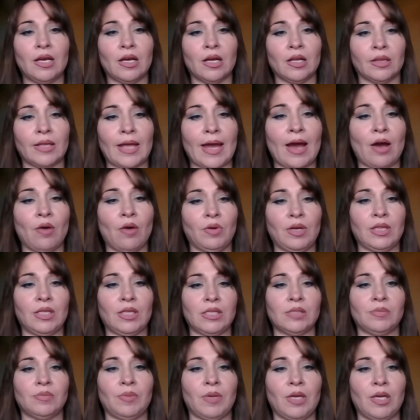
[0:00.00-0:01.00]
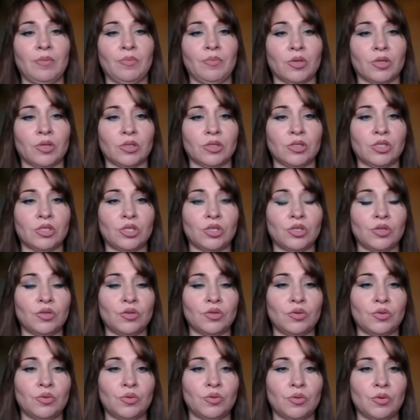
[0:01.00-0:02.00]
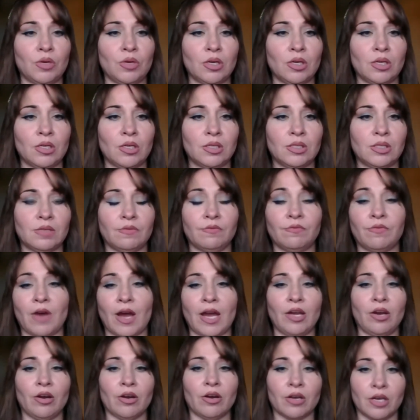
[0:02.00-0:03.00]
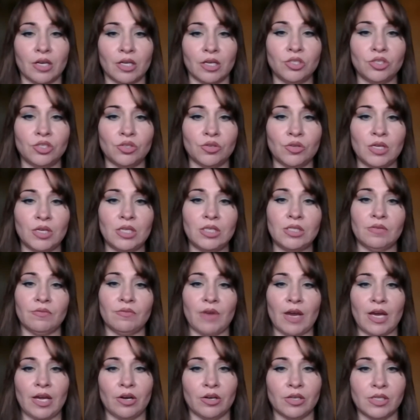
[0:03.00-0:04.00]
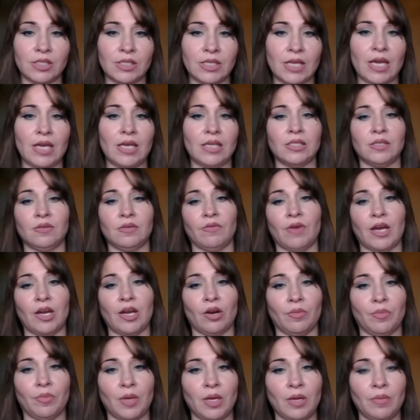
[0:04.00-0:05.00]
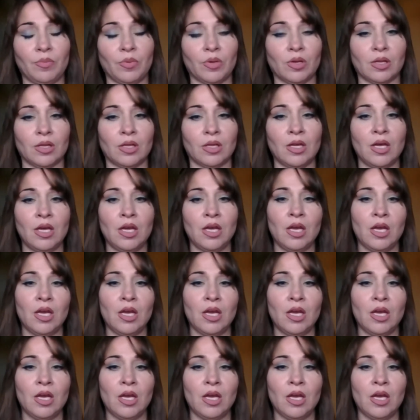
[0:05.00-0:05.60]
allowing these people to divide our country, divide our state, divide our people